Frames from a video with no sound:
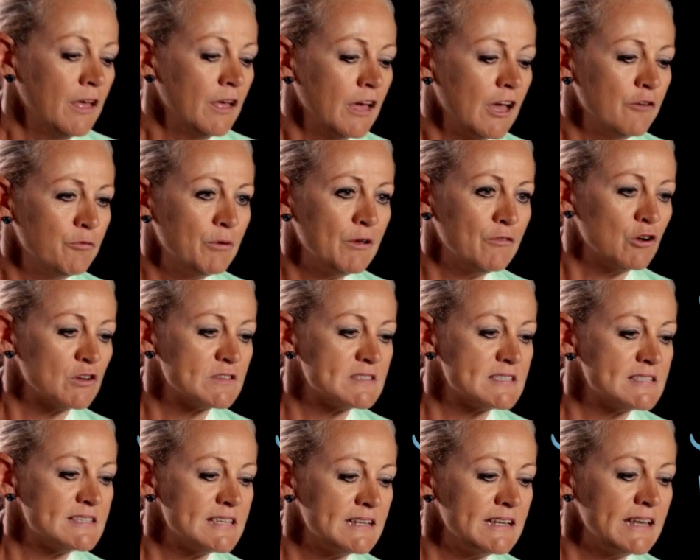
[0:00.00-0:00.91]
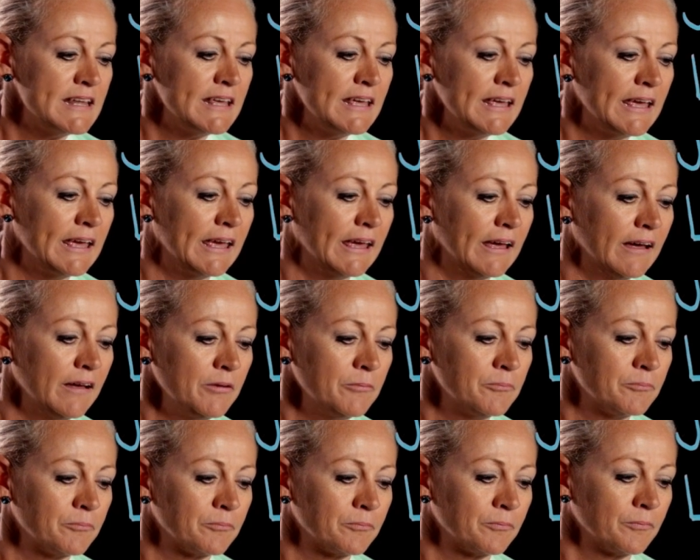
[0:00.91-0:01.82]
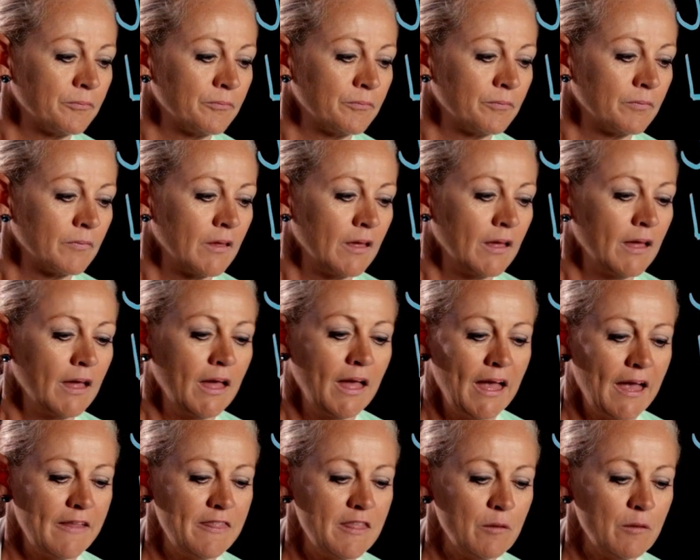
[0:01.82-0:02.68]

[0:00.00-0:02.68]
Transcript: If we've got Sydney here, and